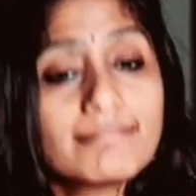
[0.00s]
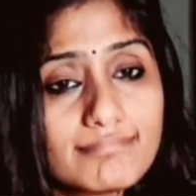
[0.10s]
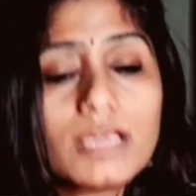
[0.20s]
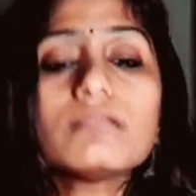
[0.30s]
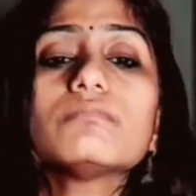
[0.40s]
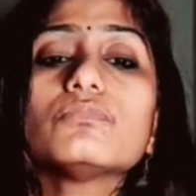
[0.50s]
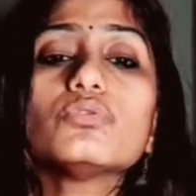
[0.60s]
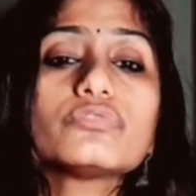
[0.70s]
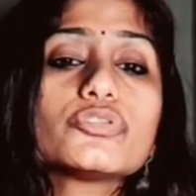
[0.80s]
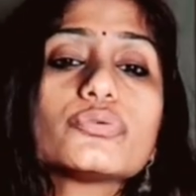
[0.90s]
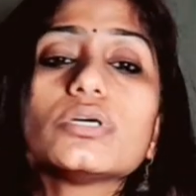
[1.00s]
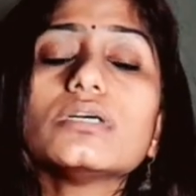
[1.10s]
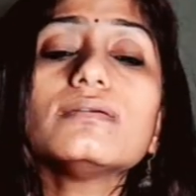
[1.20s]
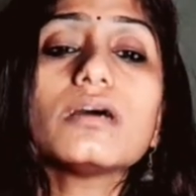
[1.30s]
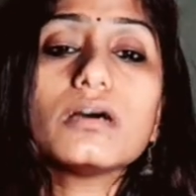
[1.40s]
then move to
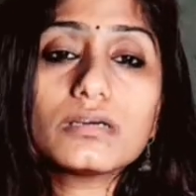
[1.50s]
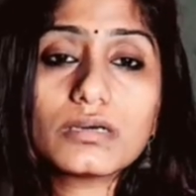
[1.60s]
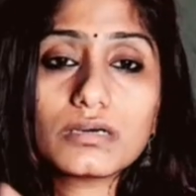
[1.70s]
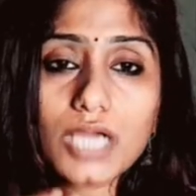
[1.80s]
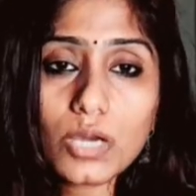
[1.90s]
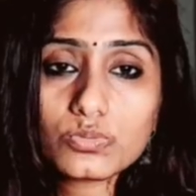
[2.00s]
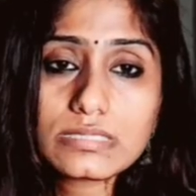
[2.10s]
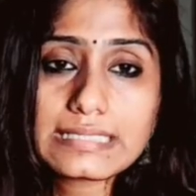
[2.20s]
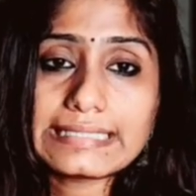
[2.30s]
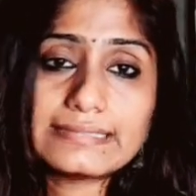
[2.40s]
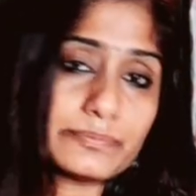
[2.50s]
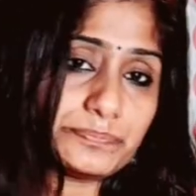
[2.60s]
a counselor.